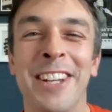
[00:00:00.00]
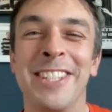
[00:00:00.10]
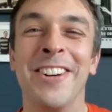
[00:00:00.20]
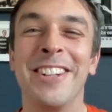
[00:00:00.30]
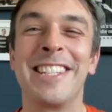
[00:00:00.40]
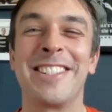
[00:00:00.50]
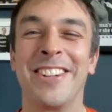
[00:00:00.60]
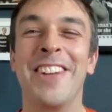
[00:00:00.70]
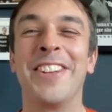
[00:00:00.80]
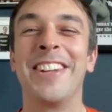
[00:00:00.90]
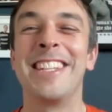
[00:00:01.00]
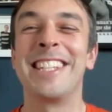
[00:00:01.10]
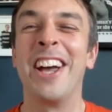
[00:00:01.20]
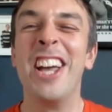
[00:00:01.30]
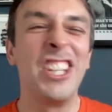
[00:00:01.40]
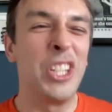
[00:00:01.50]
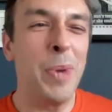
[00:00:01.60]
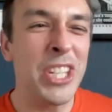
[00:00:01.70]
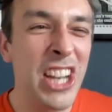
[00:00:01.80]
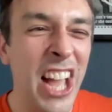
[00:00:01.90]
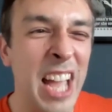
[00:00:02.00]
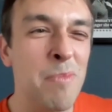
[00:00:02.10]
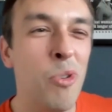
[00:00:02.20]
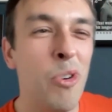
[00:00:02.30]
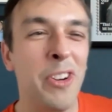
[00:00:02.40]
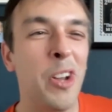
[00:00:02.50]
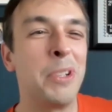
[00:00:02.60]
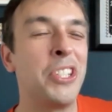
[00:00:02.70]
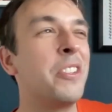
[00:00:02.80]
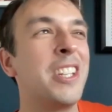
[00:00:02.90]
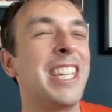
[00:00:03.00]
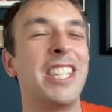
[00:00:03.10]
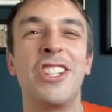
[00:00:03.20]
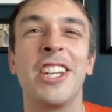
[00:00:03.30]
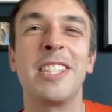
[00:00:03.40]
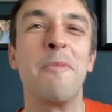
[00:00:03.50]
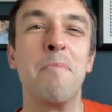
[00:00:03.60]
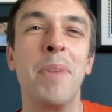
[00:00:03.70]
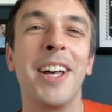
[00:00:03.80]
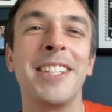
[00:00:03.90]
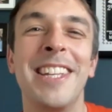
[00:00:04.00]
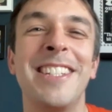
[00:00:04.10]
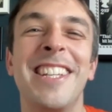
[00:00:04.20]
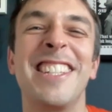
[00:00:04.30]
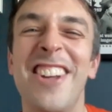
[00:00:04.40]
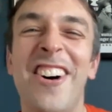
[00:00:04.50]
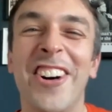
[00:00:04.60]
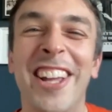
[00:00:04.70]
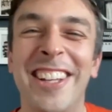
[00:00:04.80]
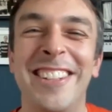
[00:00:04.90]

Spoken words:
Victoria Street, yeah, a few years ago. Do you wish you like had more of an opportunity to just burst into song?